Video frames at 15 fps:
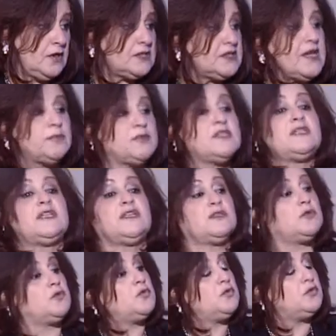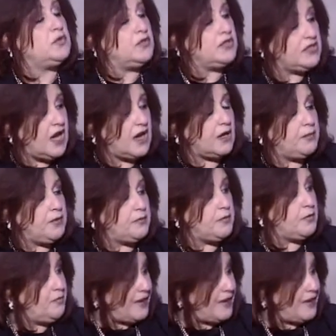subsidies to young people,